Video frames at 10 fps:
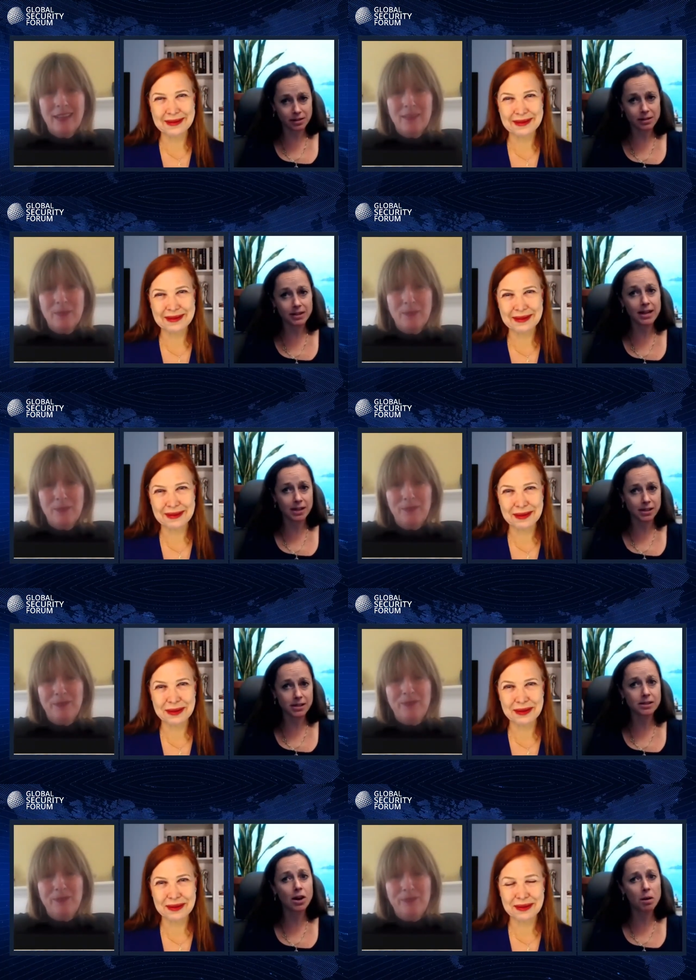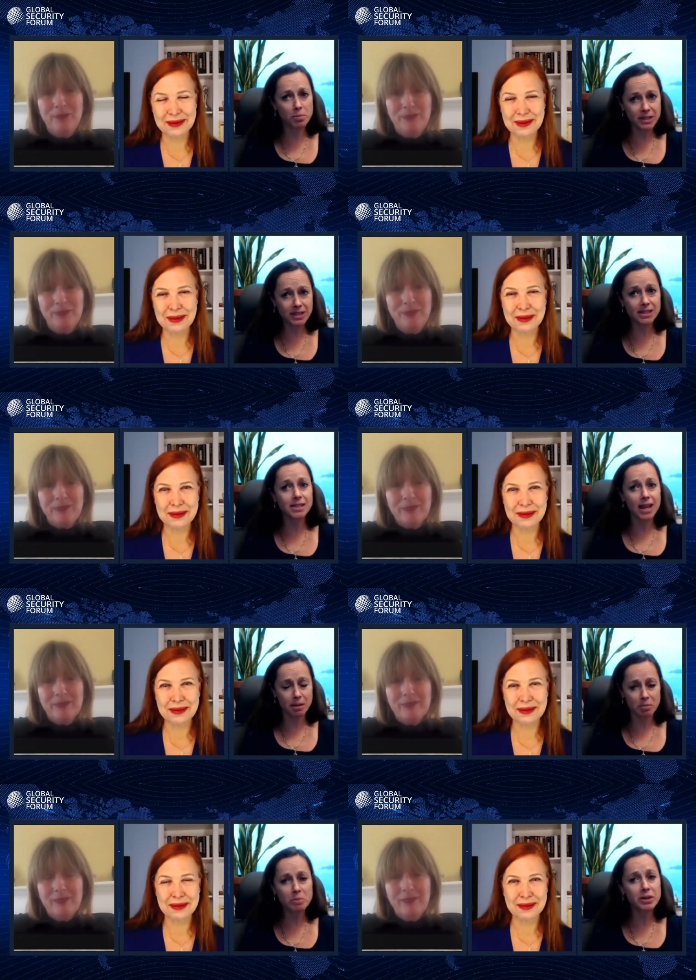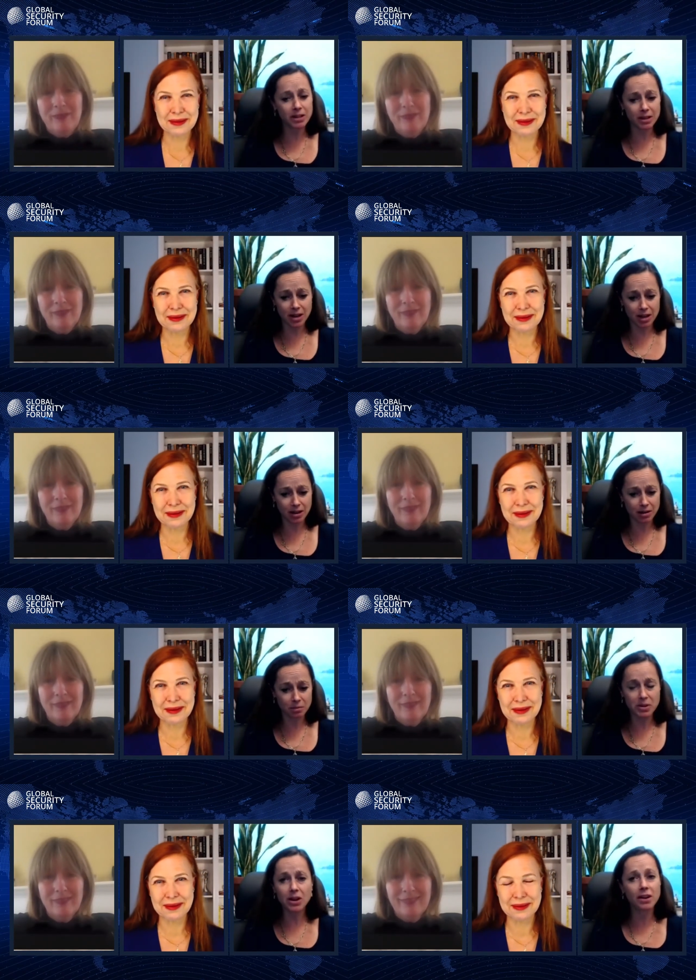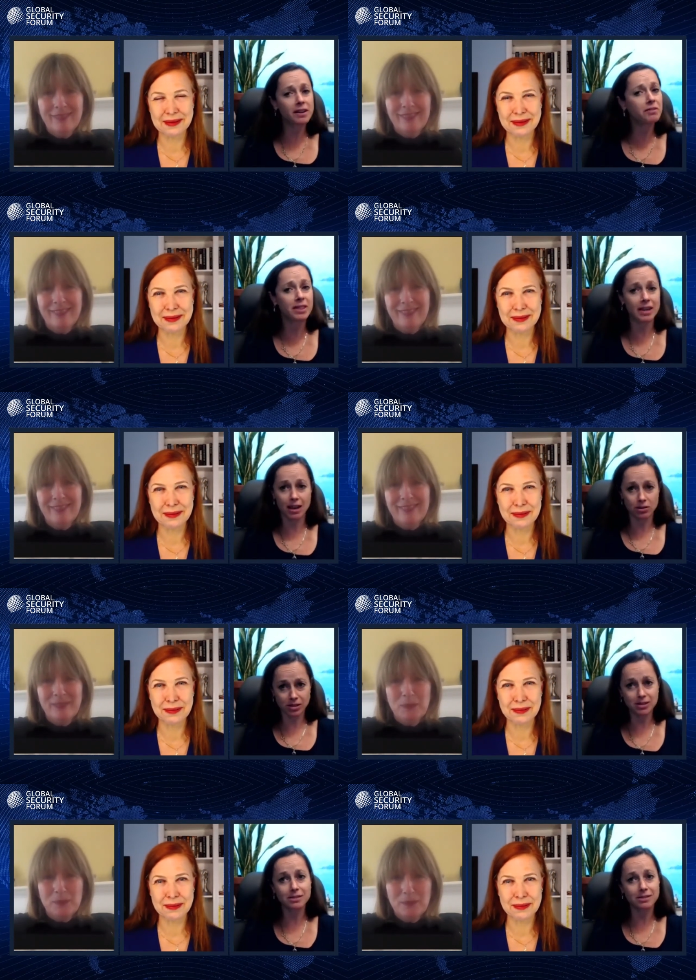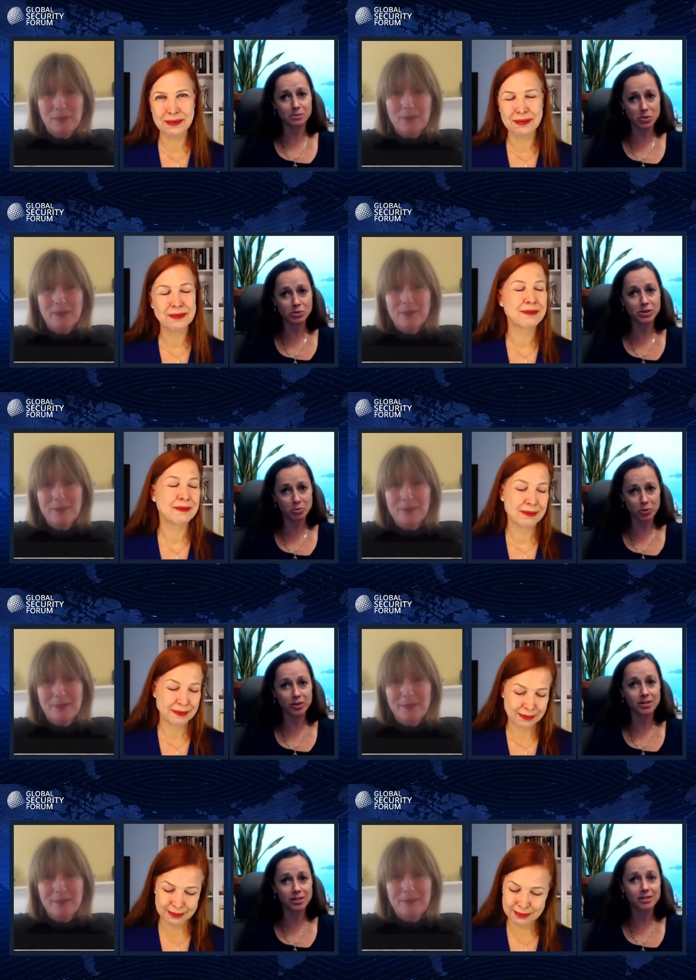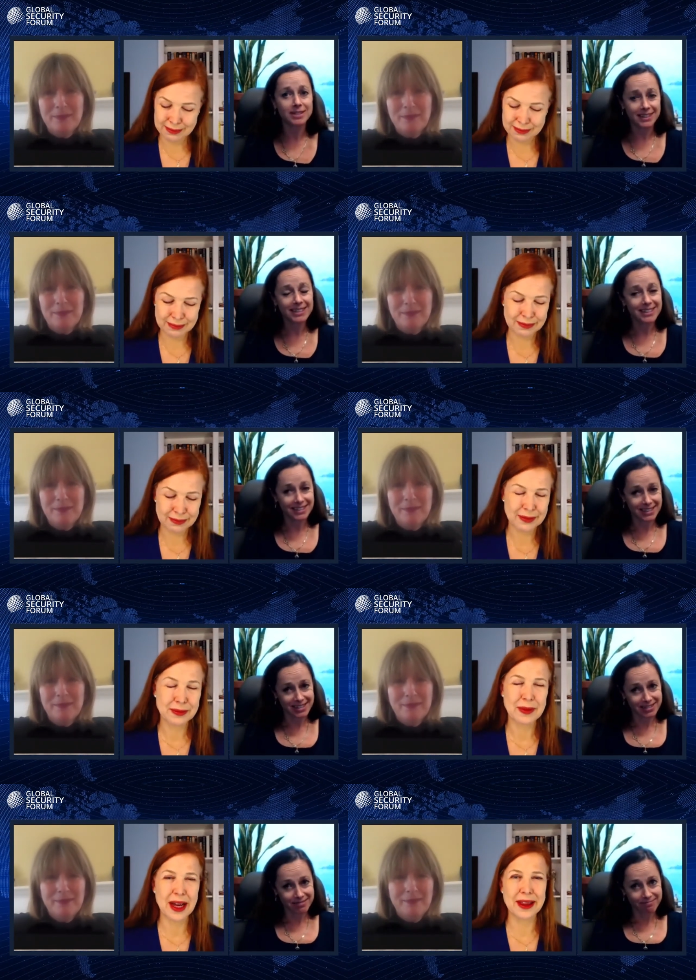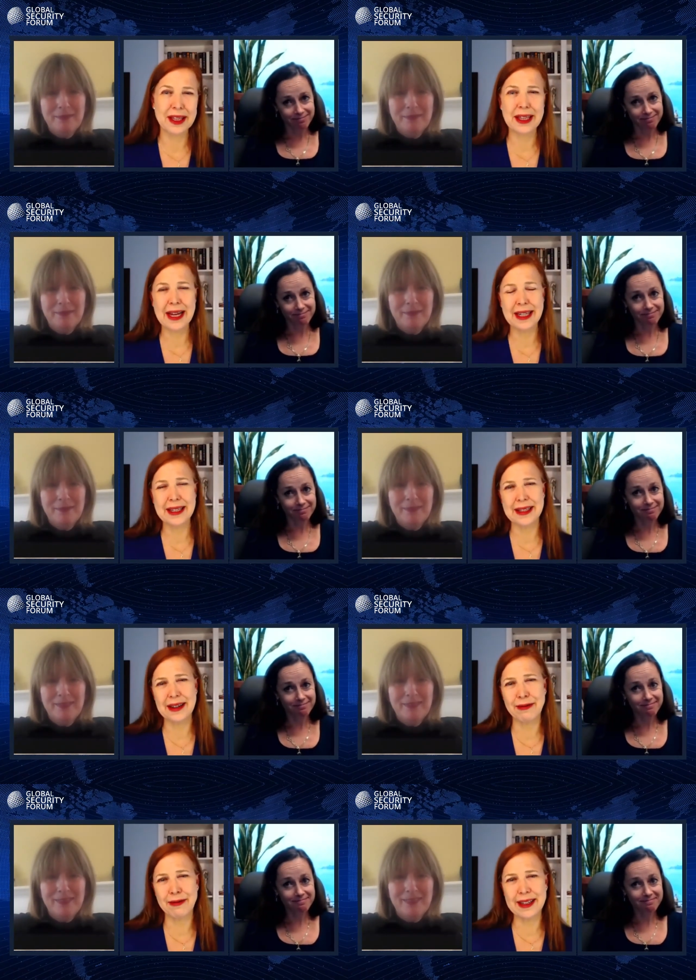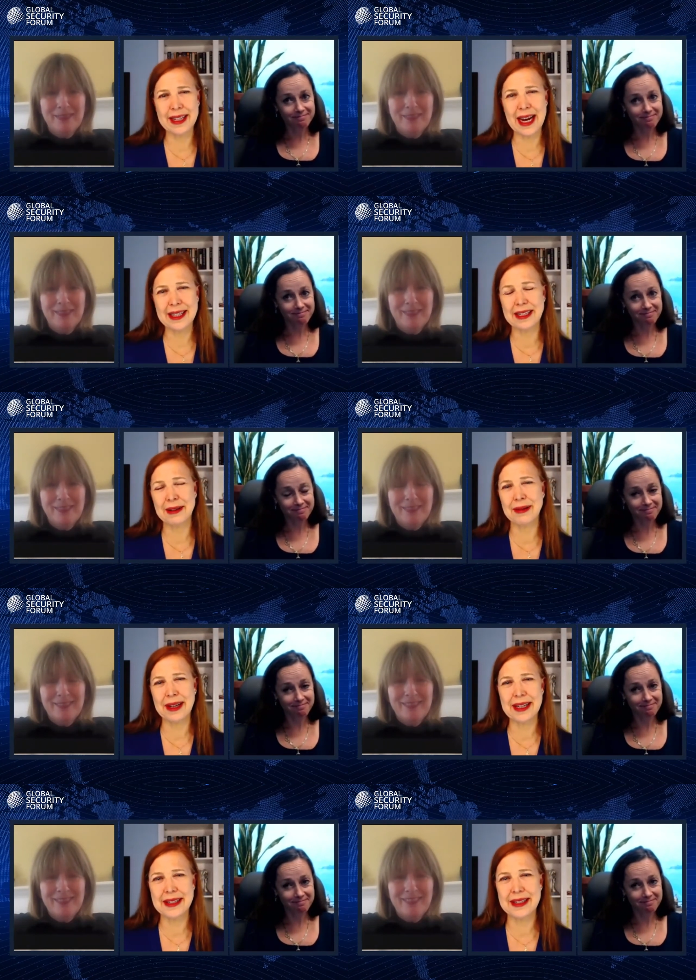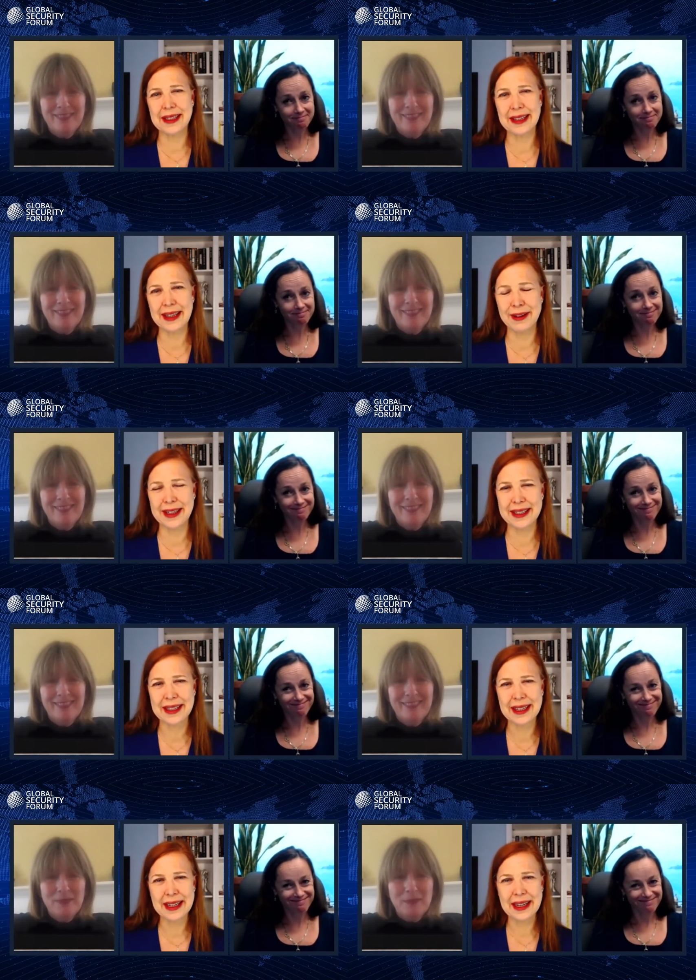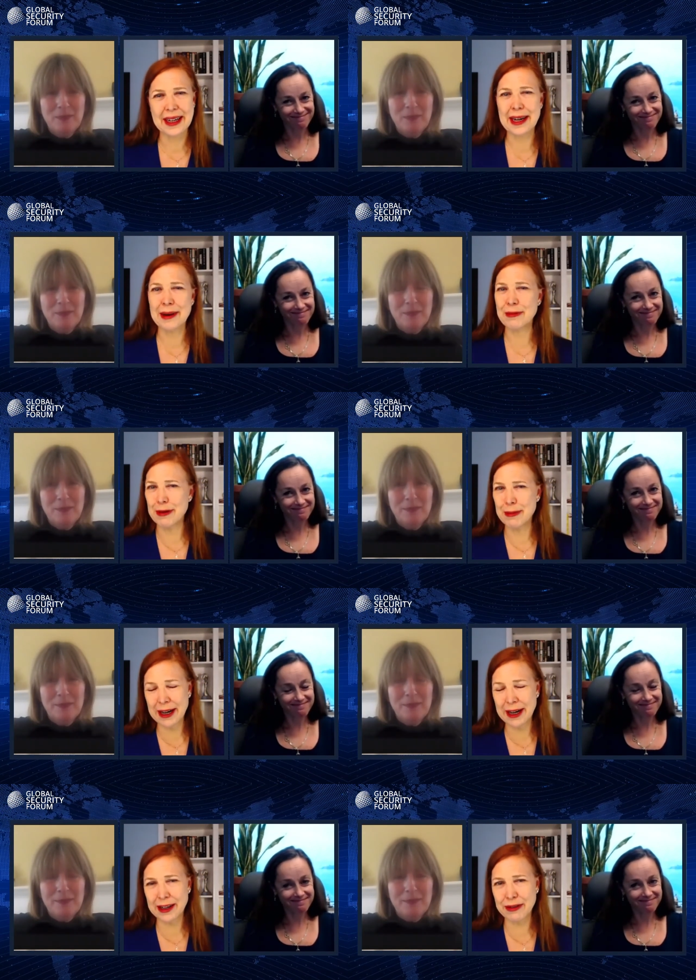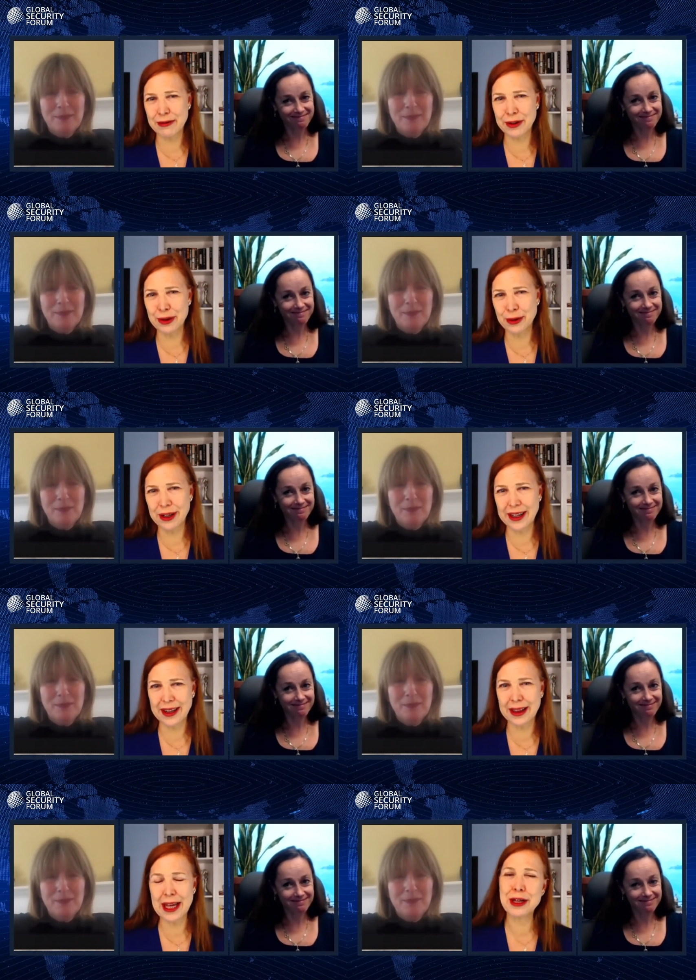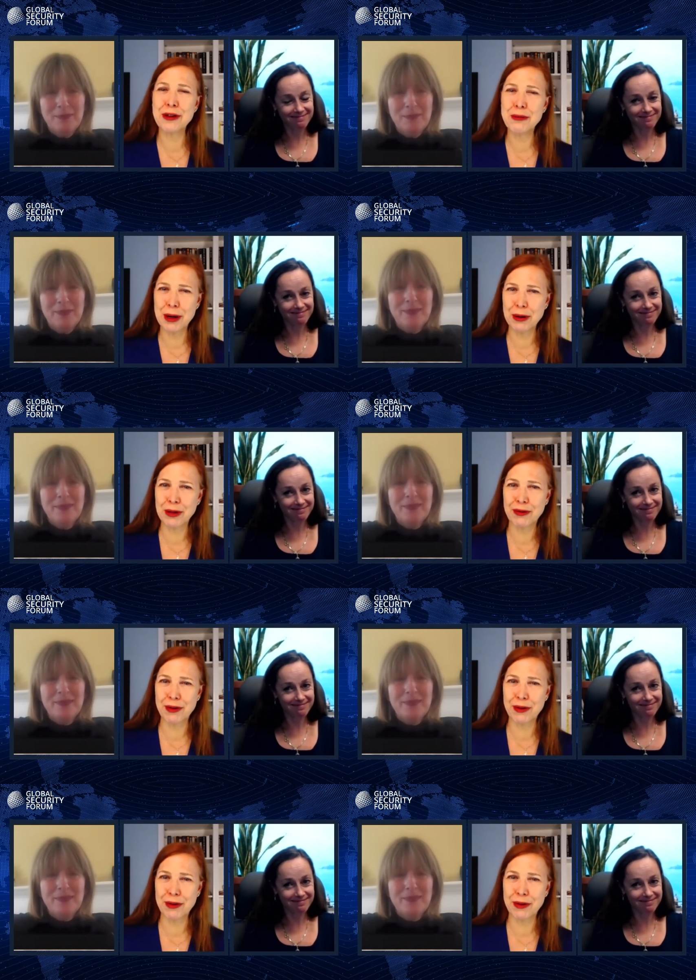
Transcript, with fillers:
Speaker 1: Yes competence, capability beyond everything else, the most important.
Speaker 2: I think that is a fantastic place to leave it. Um, Rebecca Fionnuala, thank you both for